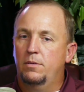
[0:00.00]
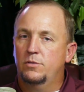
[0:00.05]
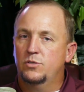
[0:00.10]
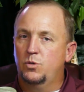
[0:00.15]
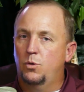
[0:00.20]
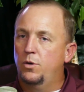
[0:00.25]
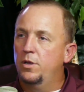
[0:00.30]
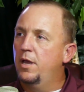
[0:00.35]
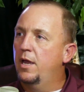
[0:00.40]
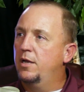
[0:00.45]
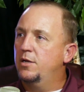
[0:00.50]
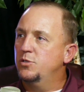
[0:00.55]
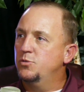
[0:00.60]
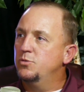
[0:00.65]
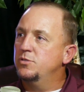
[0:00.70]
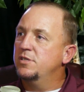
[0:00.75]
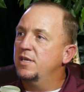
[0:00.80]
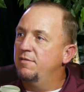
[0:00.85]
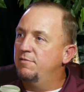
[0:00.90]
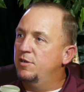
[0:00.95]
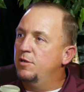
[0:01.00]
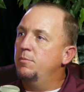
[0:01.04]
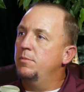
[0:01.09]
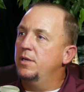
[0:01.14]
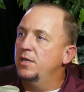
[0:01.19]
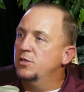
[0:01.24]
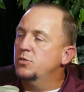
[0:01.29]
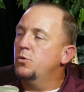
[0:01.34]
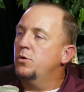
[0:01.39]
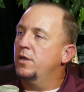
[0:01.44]
20 acres was given to
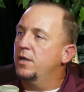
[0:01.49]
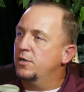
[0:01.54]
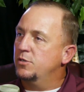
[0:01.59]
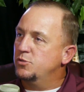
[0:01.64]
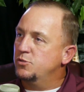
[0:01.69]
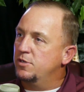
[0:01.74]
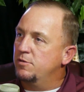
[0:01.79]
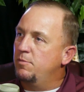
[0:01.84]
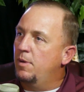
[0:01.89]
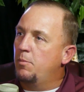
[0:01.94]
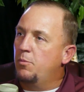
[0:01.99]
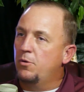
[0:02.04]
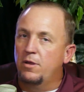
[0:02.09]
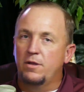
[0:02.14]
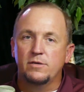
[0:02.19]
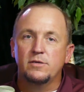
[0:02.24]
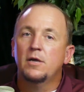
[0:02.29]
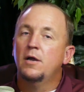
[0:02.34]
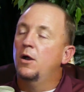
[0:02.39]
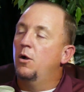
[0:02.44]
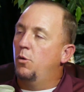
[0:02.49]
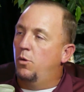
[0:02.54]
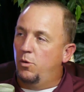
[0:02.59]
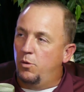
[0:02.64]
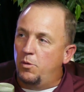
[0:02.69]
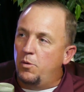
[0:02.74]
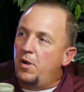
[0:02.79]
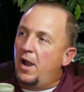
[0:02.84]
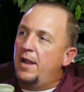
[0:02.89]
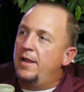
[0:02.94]
me, 20 acres was given to my brother. Or
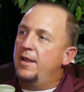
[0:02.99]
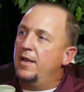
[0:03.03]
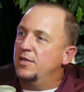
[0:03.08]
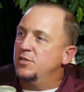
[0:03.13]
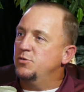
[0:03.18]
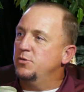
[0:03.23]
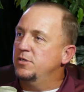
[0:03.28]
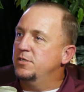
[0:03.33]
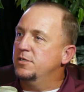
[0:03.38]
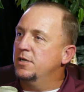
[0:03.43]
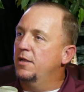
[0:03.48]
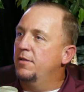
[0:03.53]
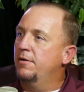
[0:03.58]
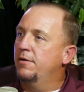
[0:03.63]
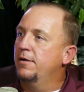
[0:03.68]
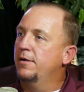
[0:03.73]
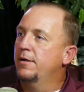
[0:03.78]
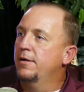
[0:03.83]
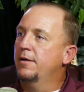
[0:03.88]
we're right next to each other.